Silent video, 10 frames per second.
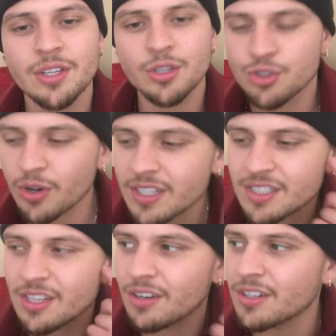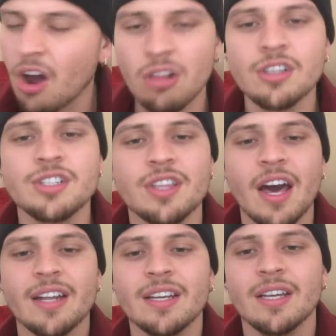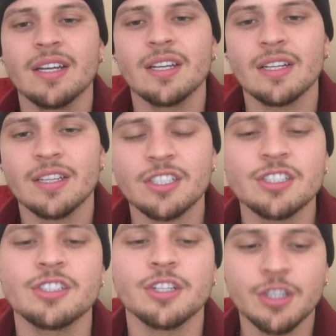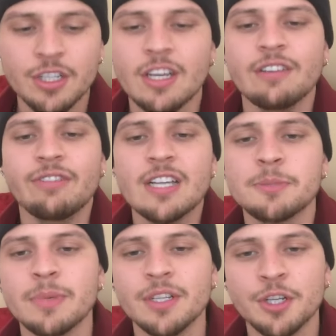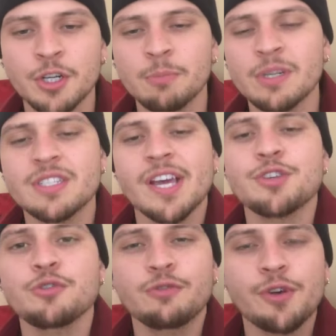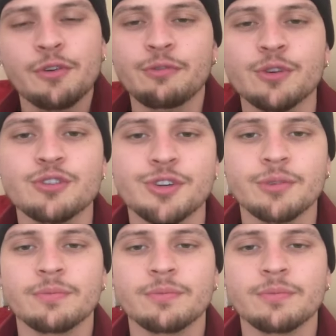You trust their knowledge that this is a good investment, a good potential for your future.